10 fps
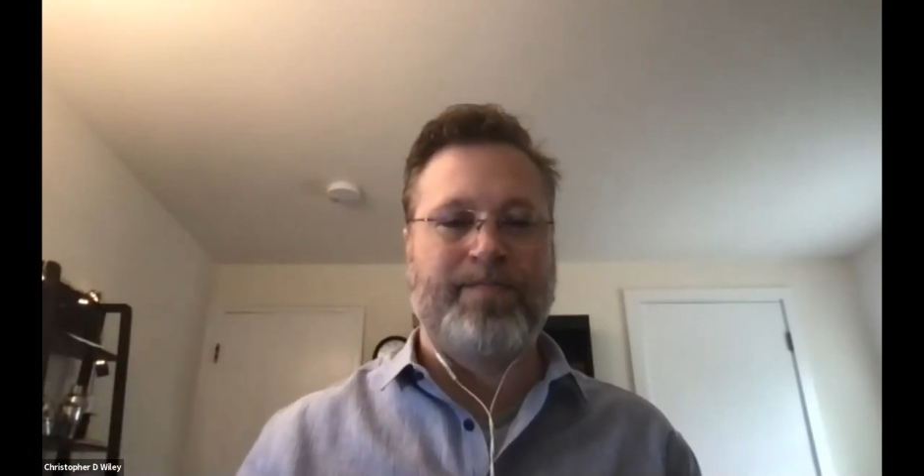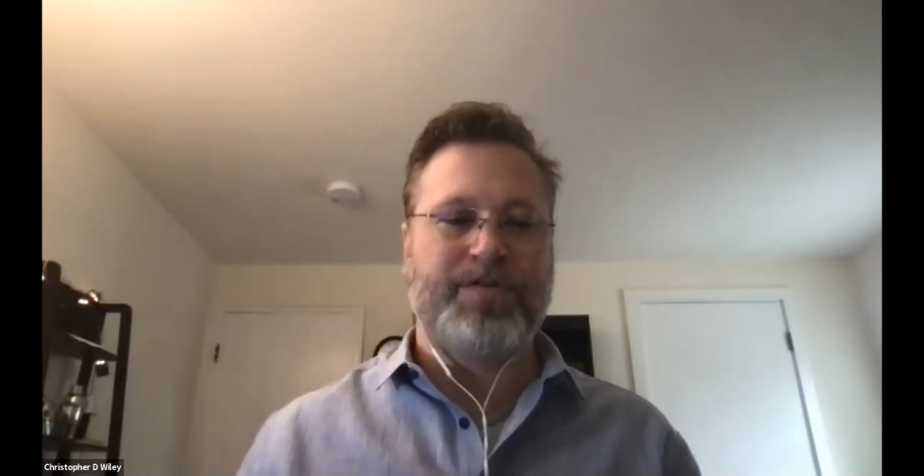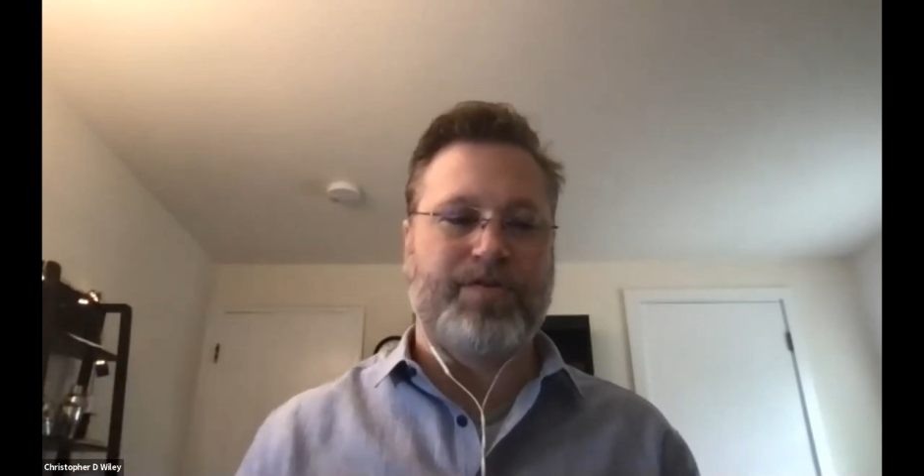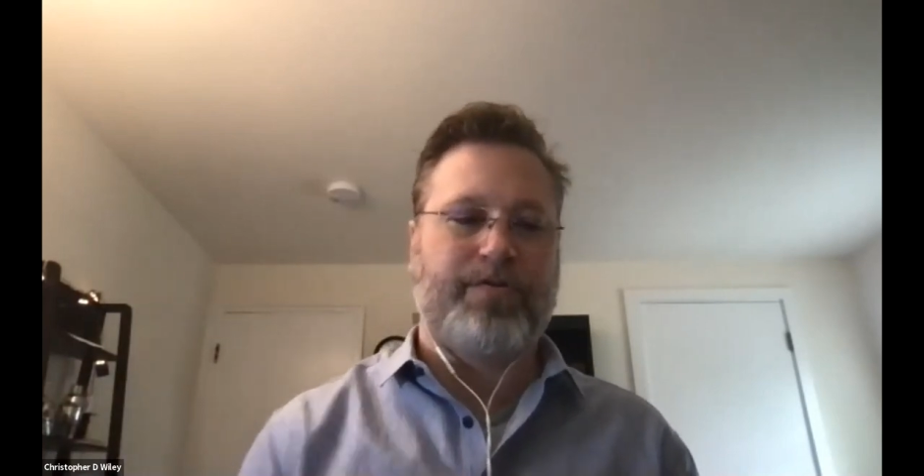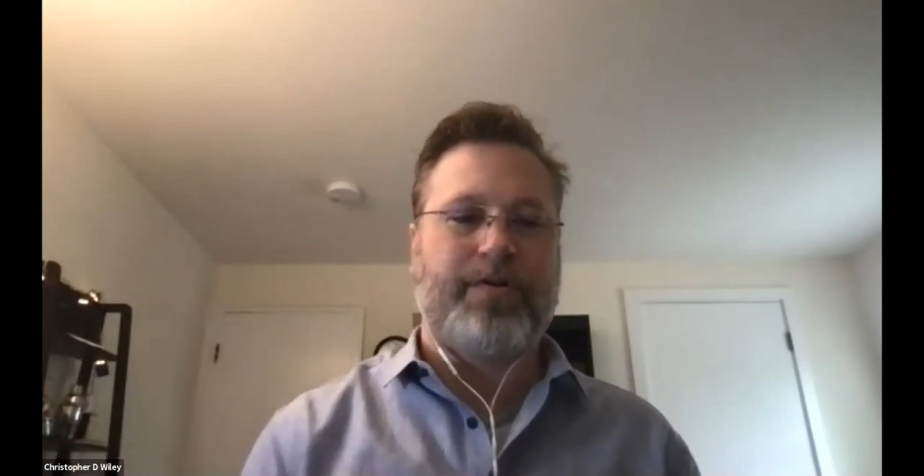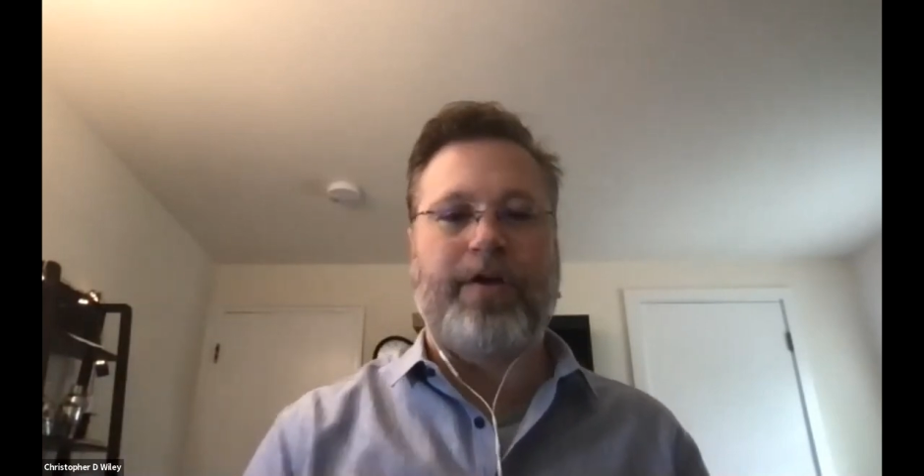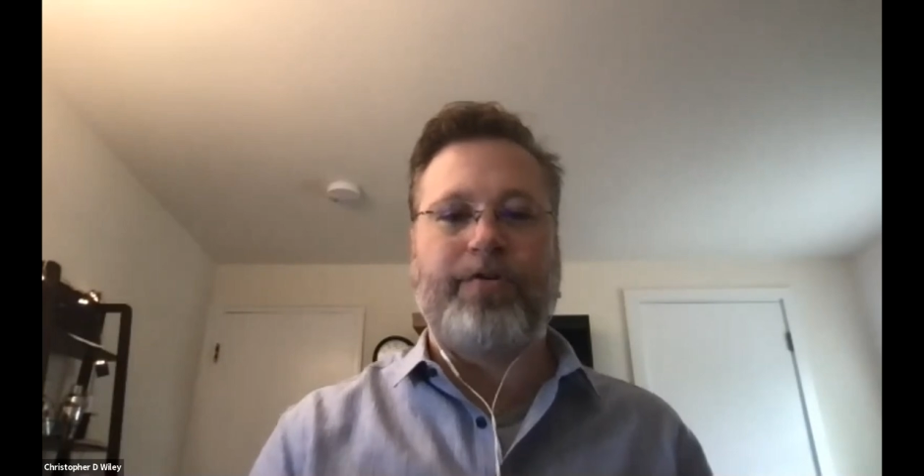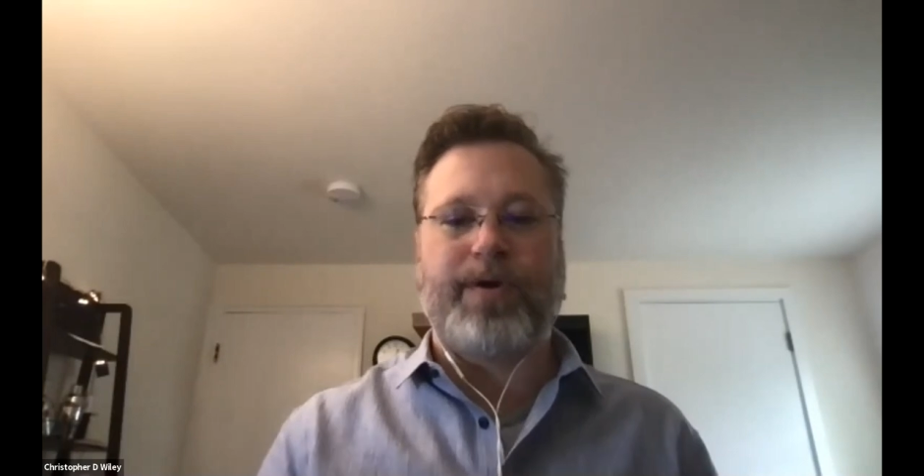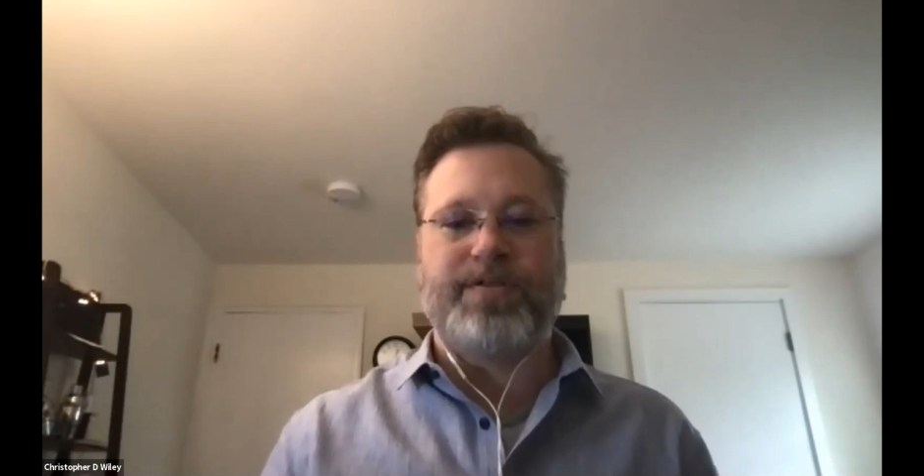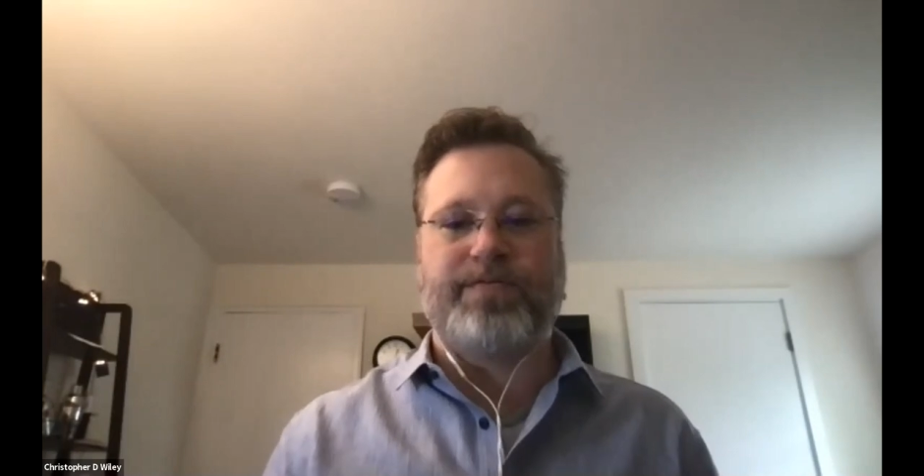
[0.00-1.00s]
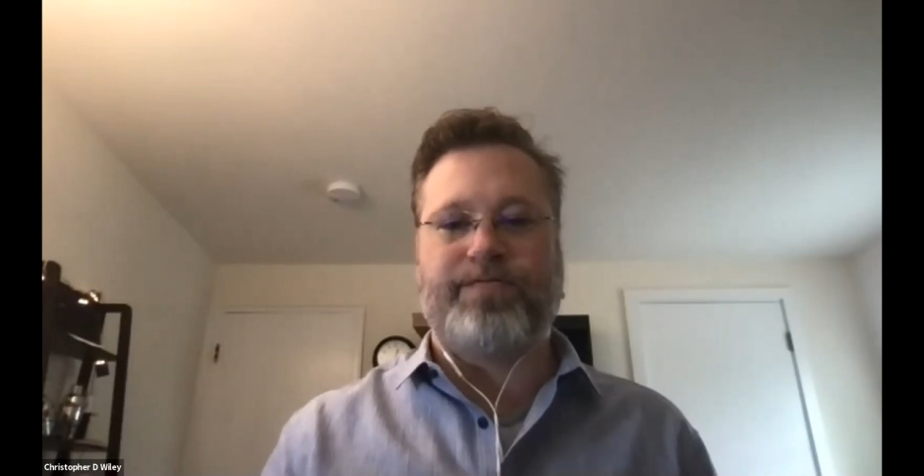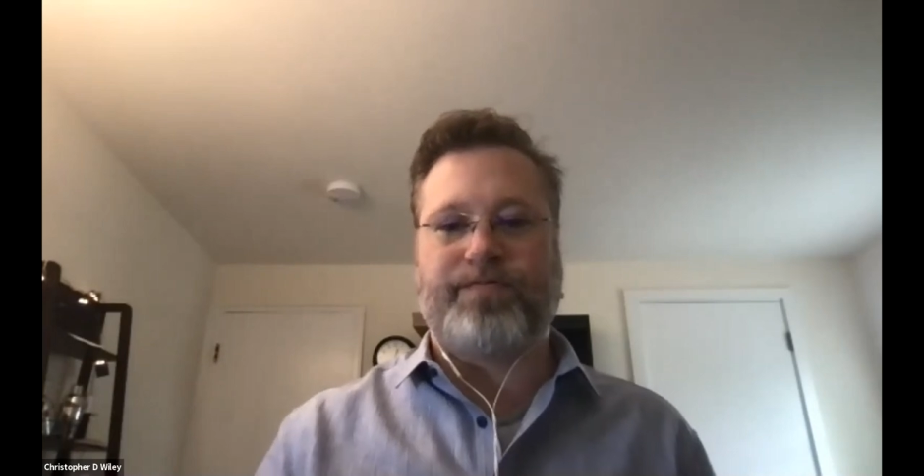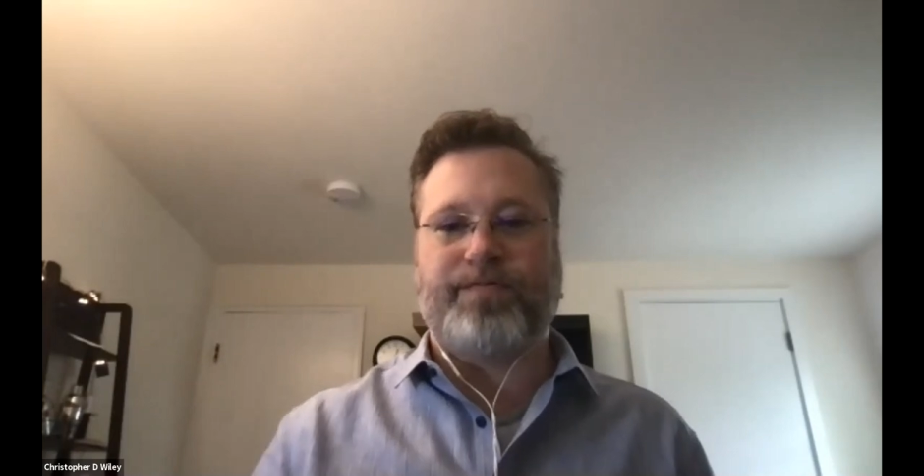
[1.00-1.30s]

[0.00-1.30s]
So there are other ways of